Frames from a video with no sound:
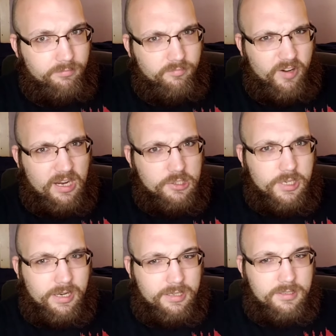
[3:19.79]

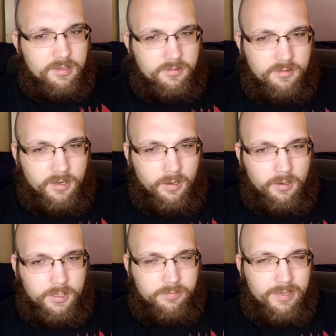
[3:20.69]
franchise and
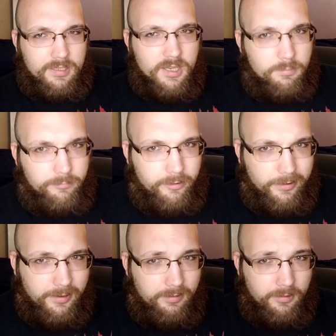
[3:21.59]
doing a dub
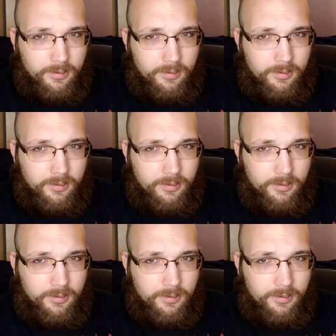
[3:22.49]
for it.